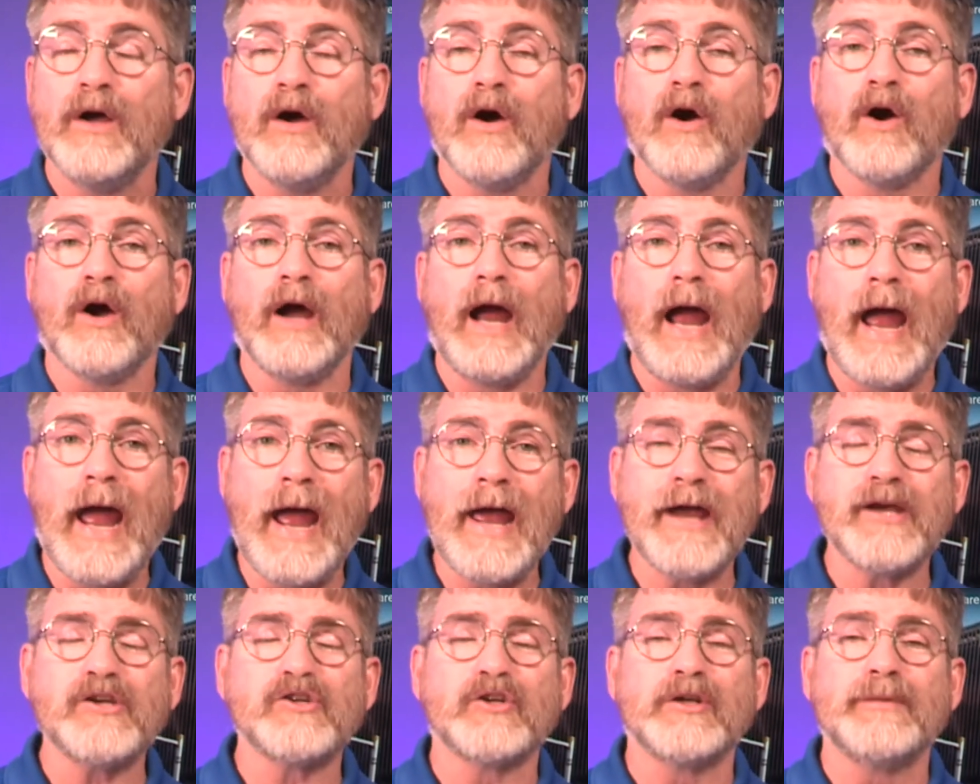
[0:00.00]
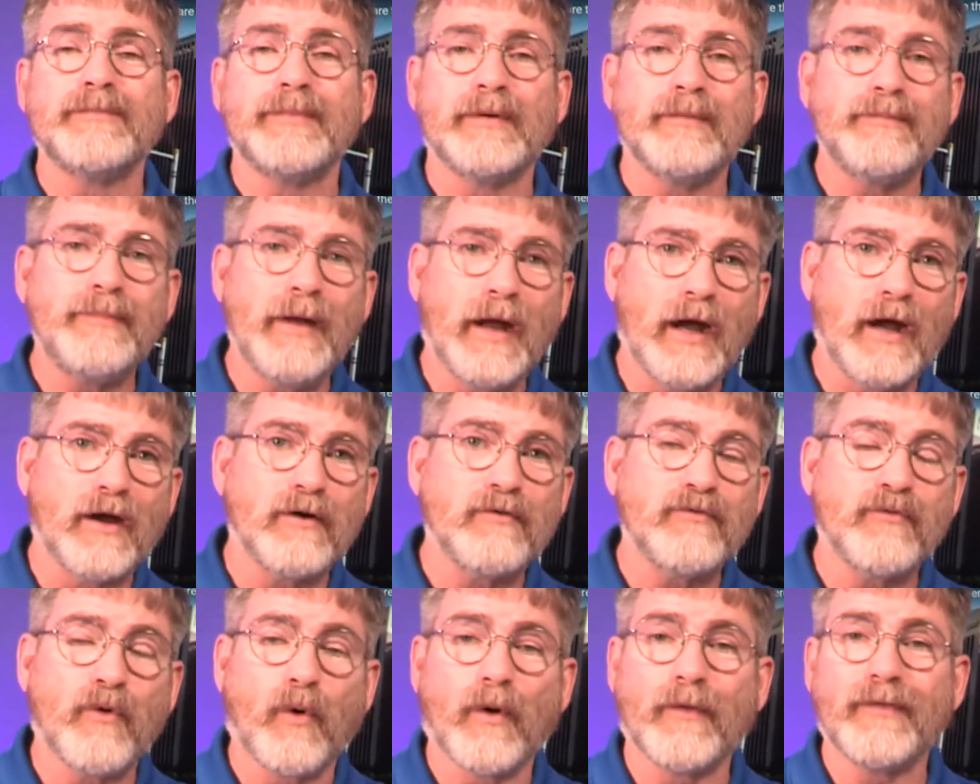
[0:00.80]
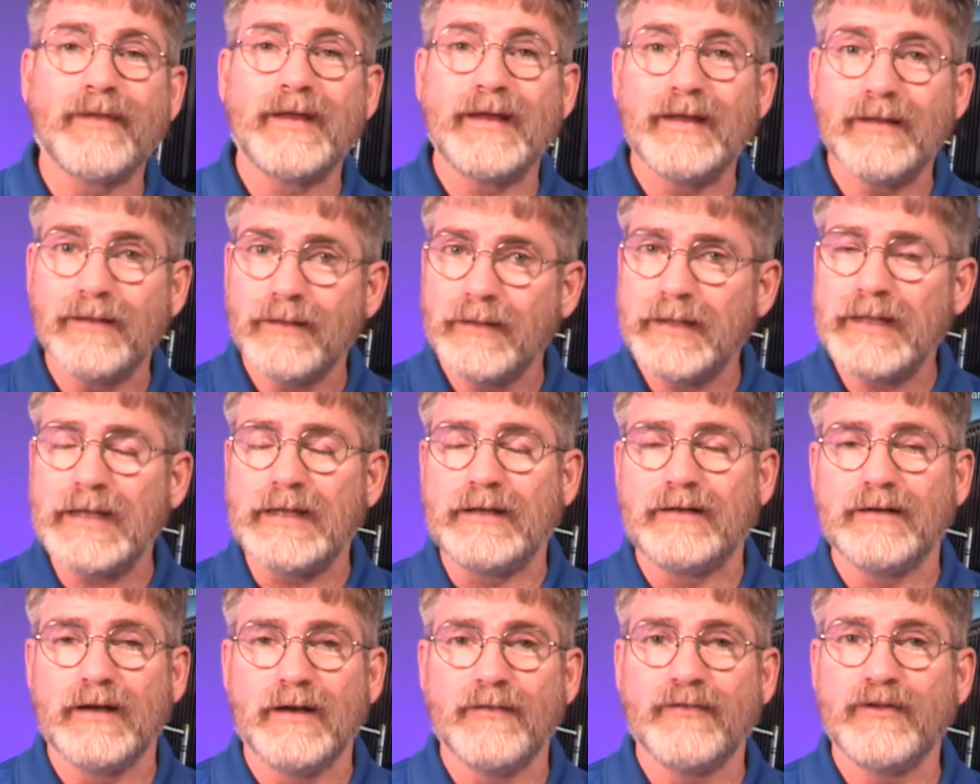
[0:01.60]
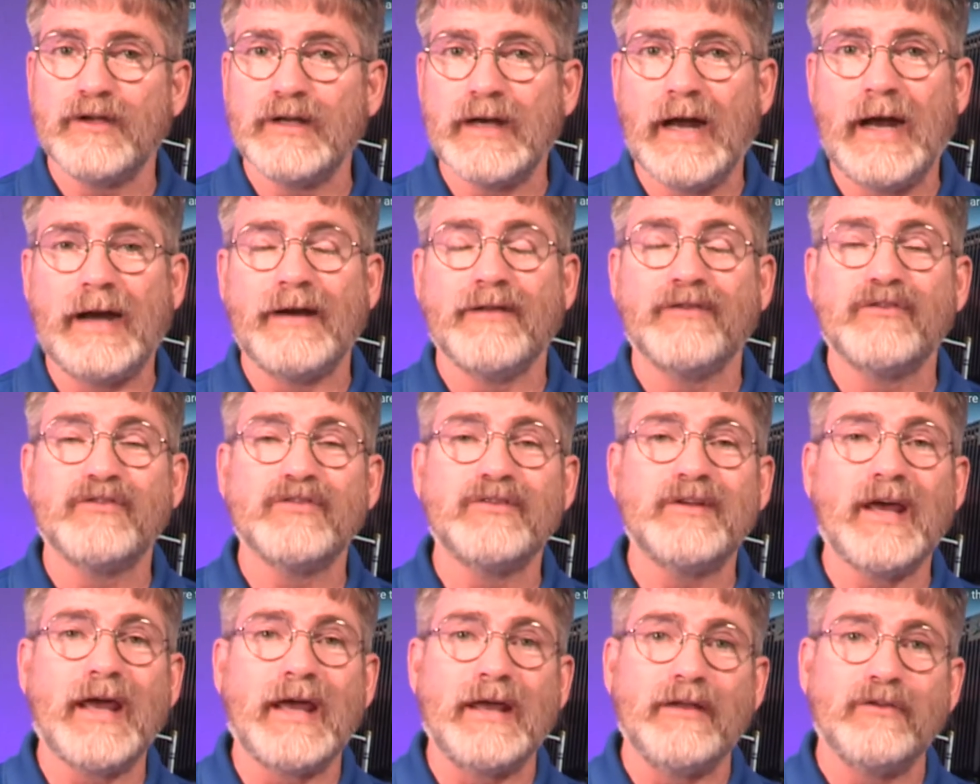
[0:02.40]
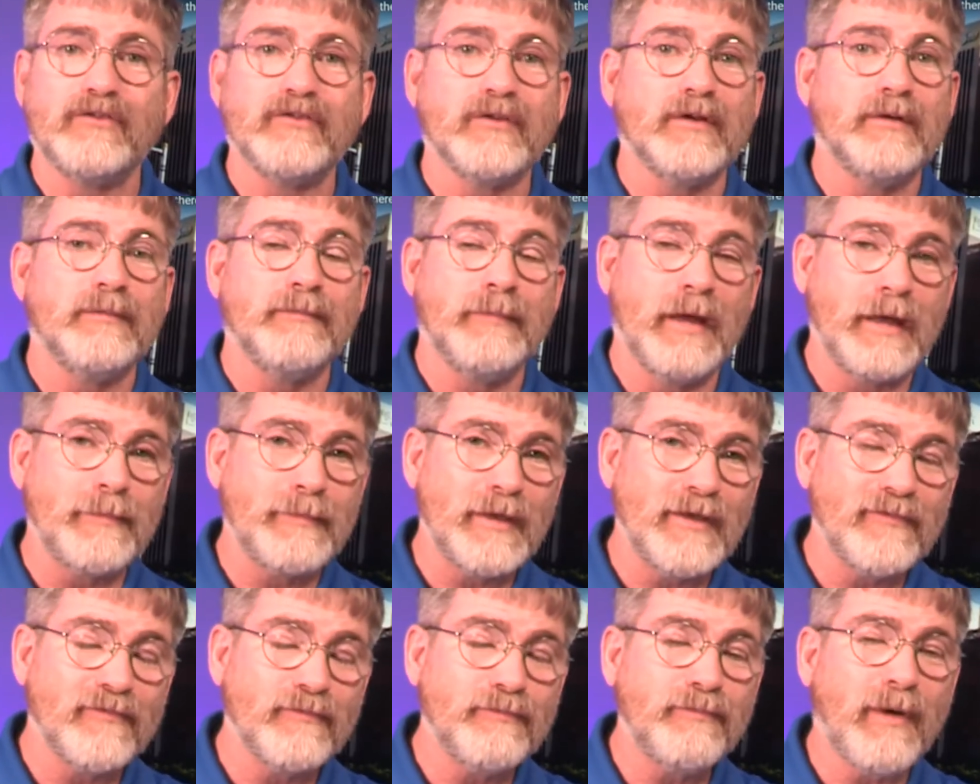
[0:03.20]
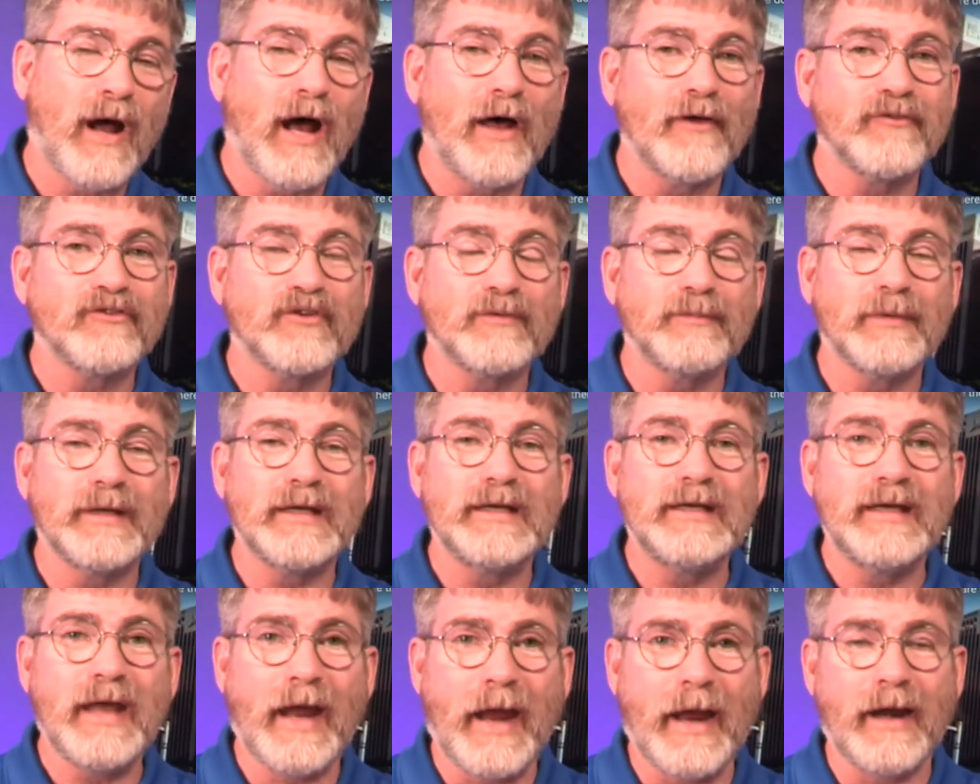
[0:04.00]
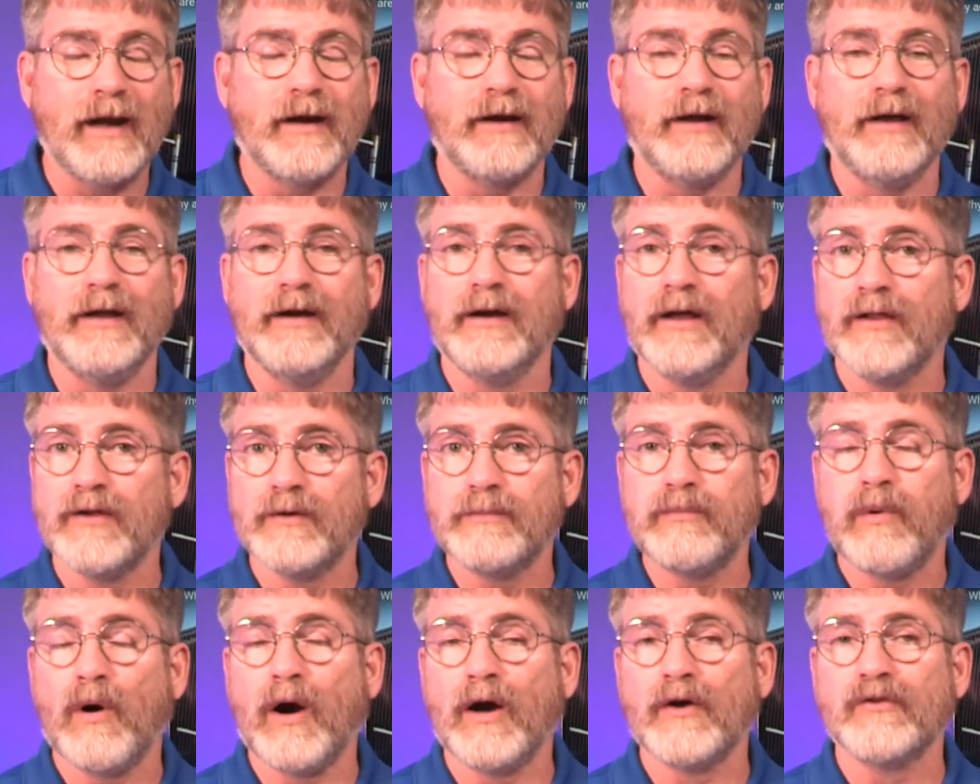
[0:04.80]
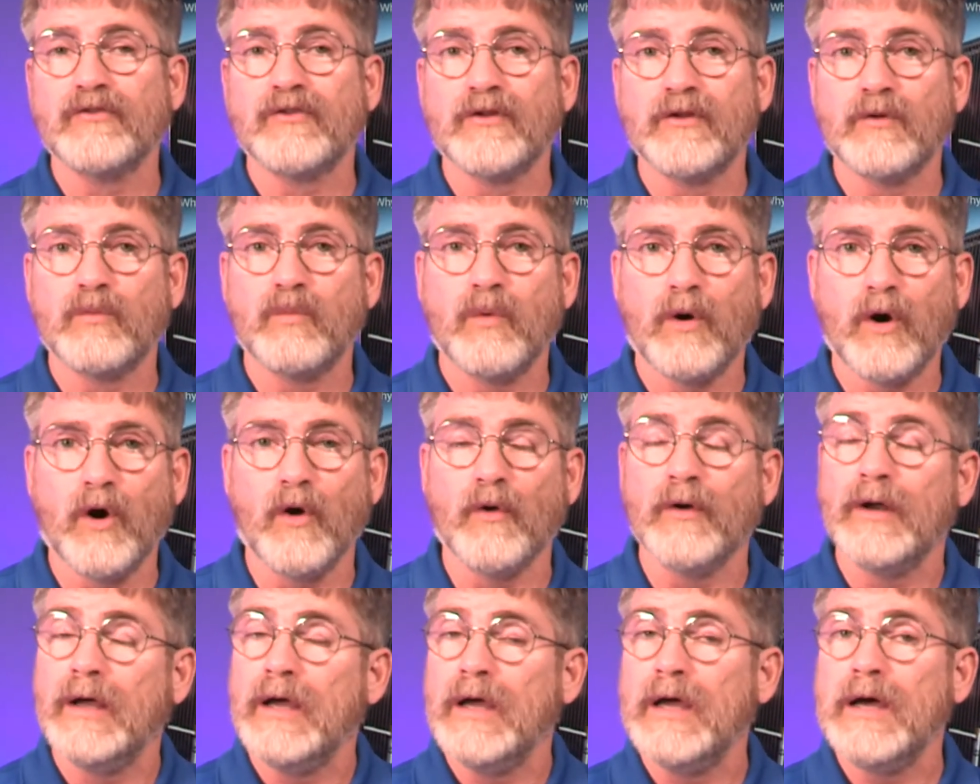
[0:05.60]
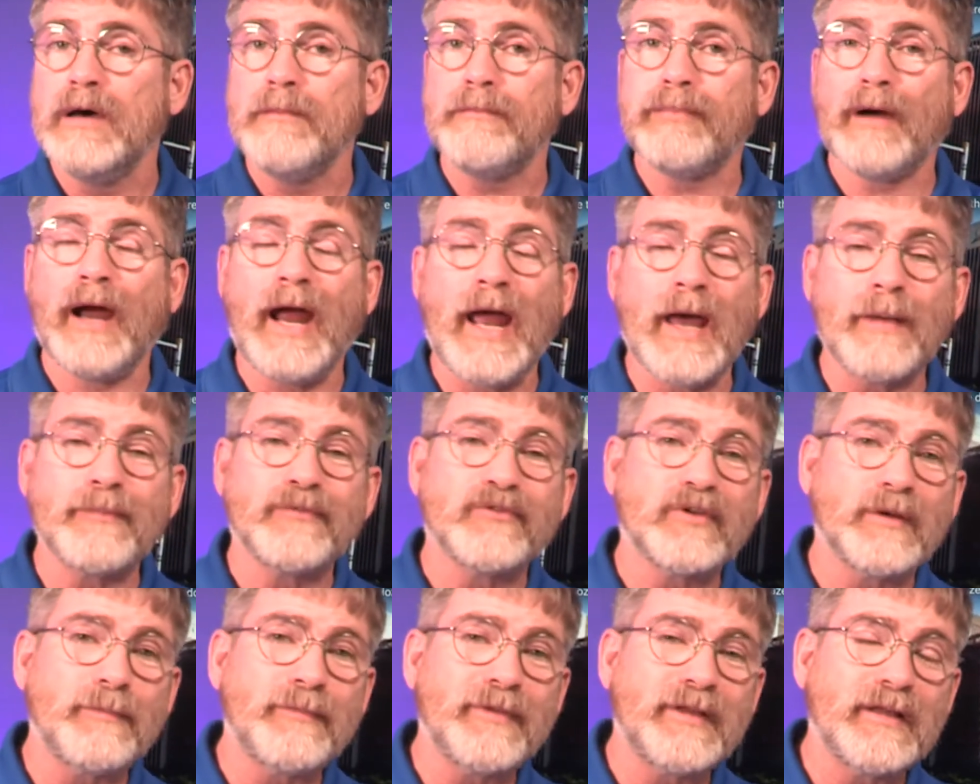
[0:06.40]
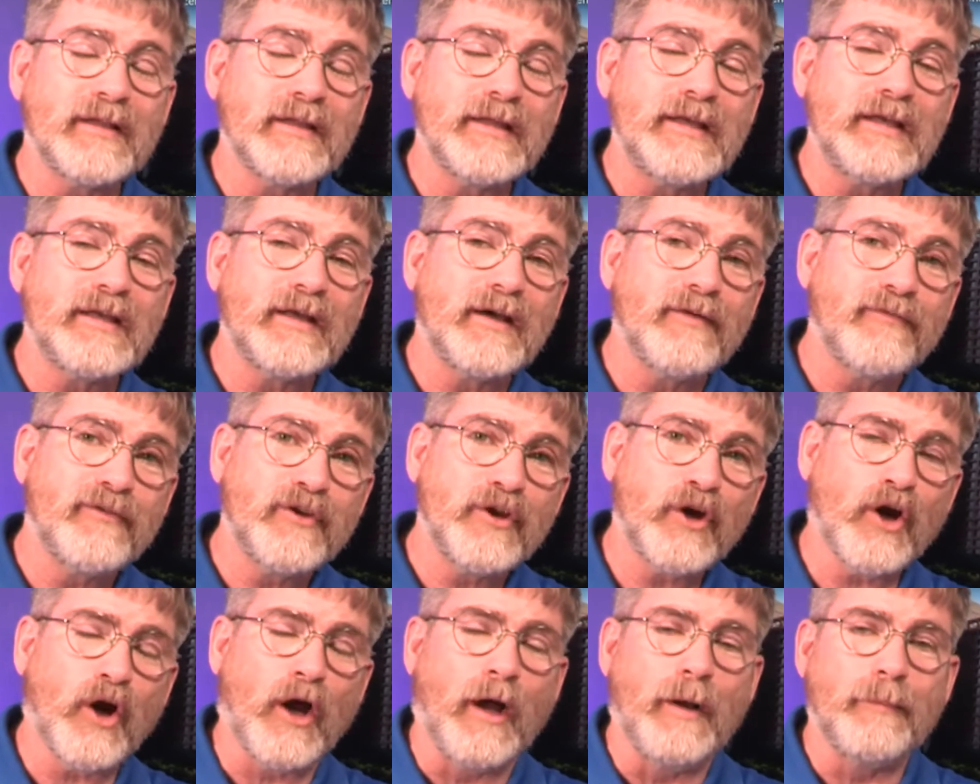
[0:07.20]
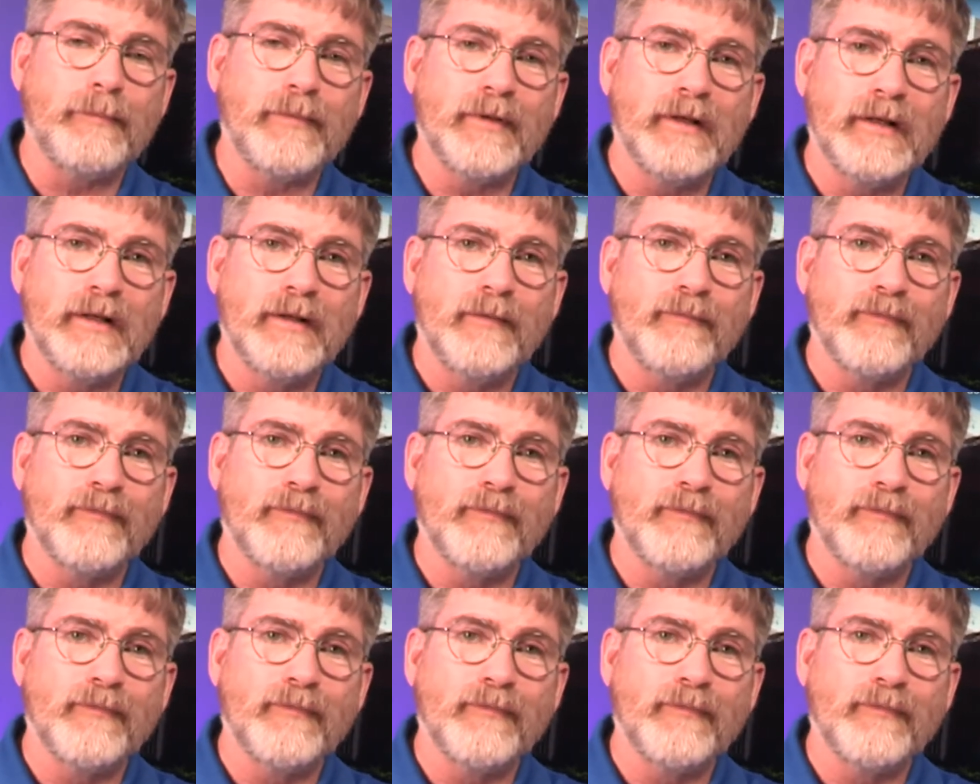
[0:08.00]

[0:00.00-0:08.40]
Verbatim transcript: are actually prepared for the elite of the United States, maybe even possibly Canada and other parts of the world, perhaps some of the elite of Europe.